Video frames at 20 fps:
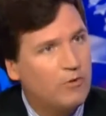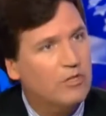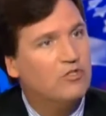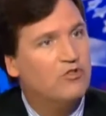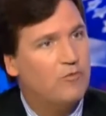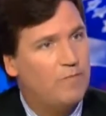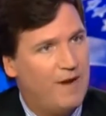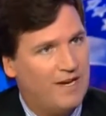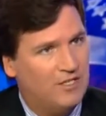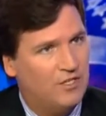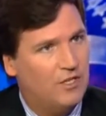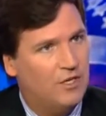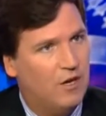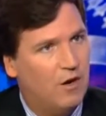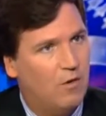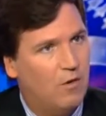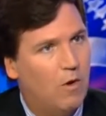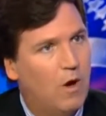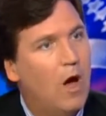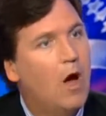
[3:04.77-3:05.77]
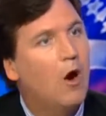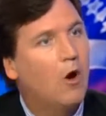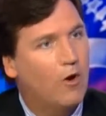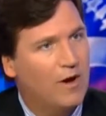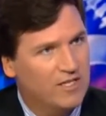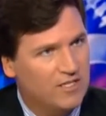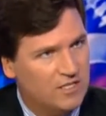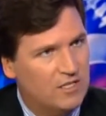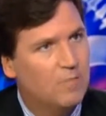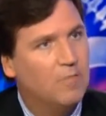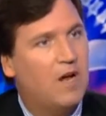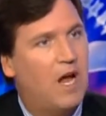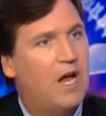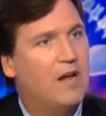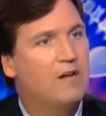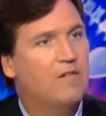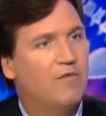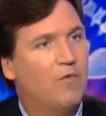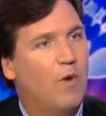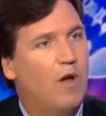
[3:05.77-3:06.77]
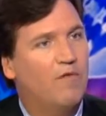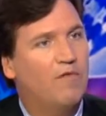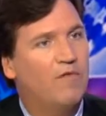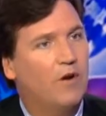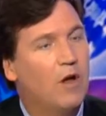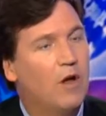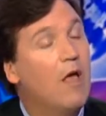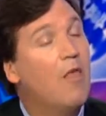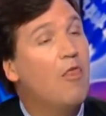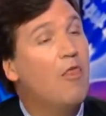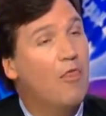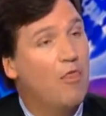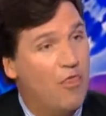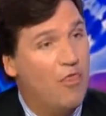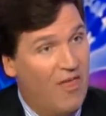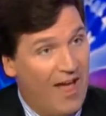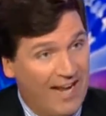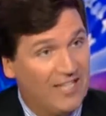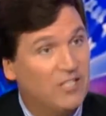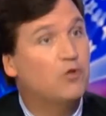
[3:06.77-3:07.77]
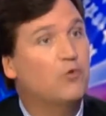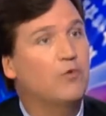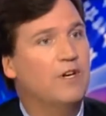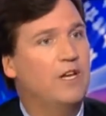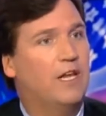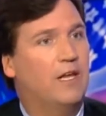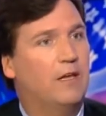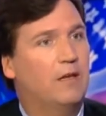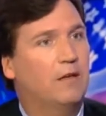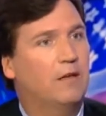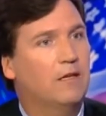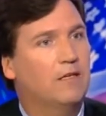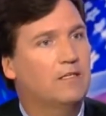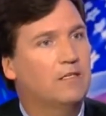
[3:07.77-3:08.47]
from Mexico are on some kind of welfare. That's ridiculous.